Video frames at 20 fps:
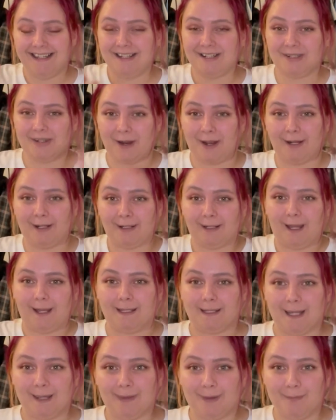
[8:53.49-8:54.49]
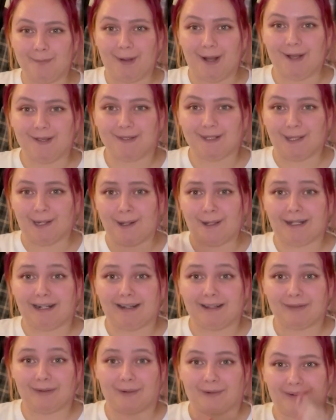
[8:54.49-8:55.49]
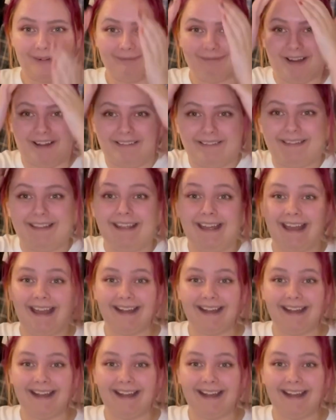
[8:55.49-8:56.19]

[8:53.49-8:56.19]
trying to like get the bus and I clicked the wrong button.